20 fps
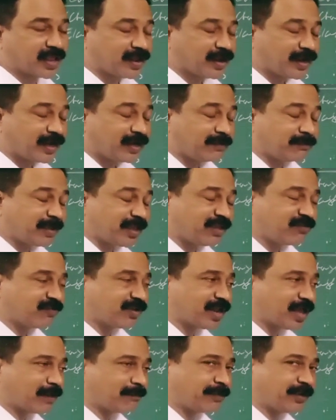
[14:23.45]
It may even
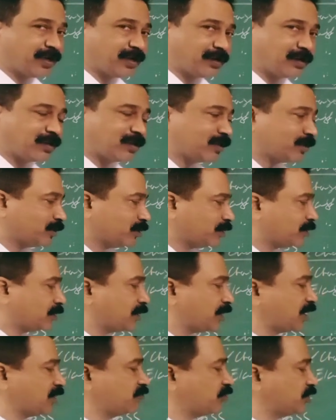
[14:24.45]
happen
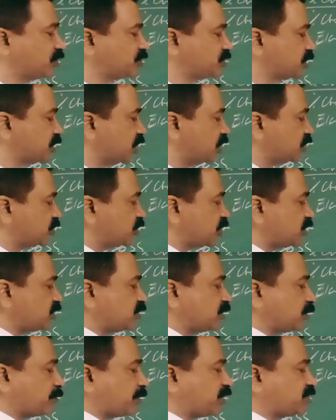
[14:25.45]
inverse, change in
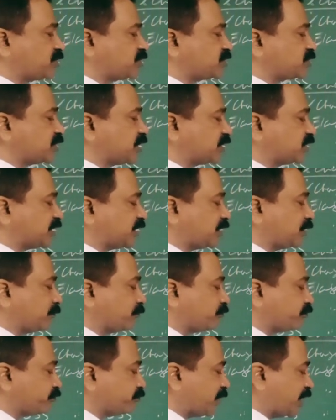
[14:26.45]
the price is
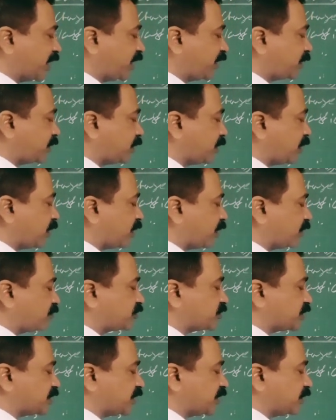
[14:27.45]
nothing, but all of a
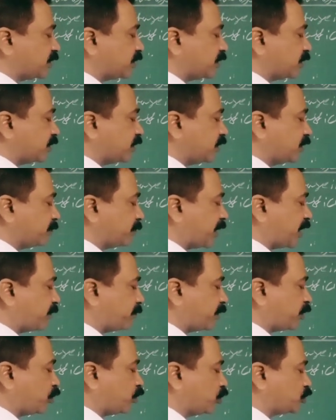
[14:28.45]
sudden demand
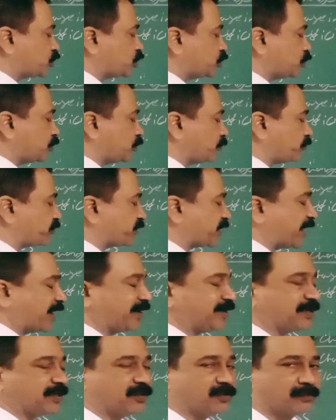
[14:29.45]
may goes to
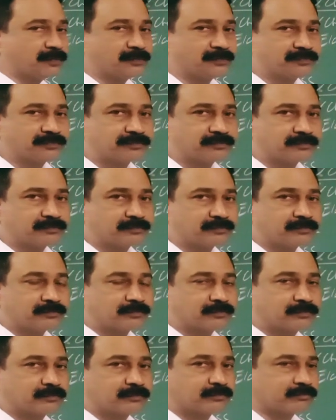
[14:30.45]
80,
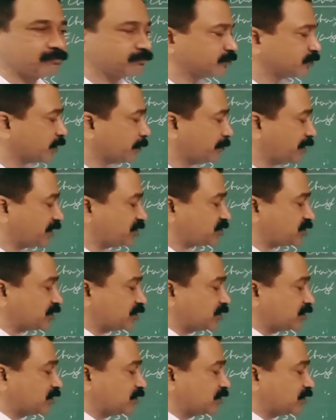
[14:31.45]
means